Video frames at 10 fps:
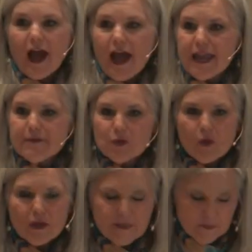I am the
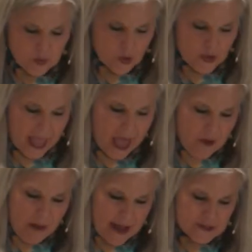one that poured
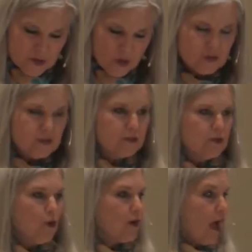out my soul to the
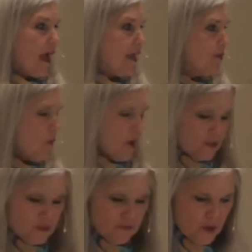Lord. I am the
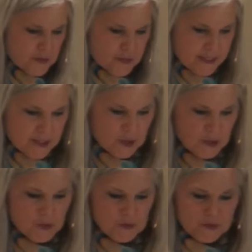one you falsely
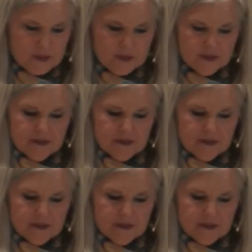accused.